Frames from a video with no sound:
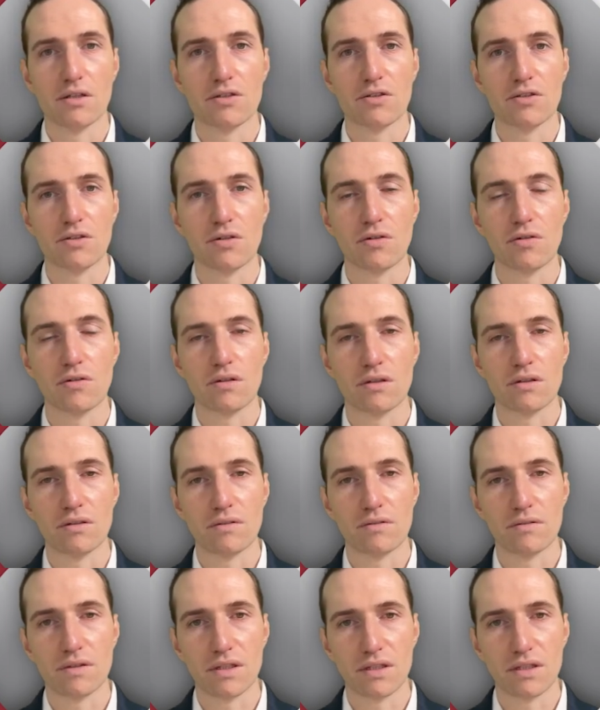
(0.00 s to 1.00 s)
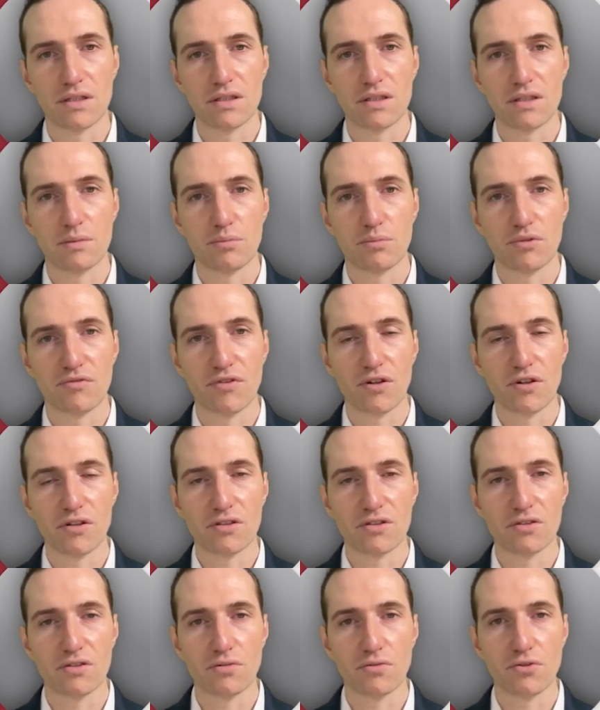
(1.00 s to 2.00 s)
So this is the
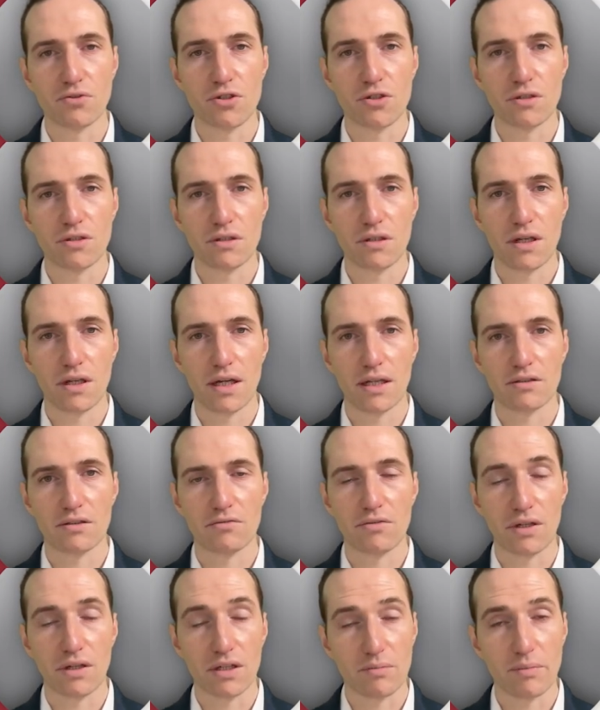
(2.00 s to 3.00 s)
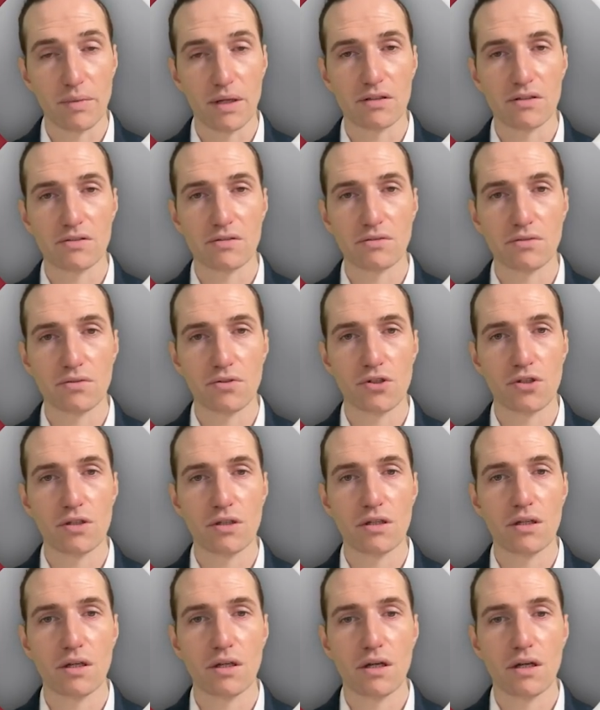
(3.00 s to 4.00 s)
preferred solution and recommended solution.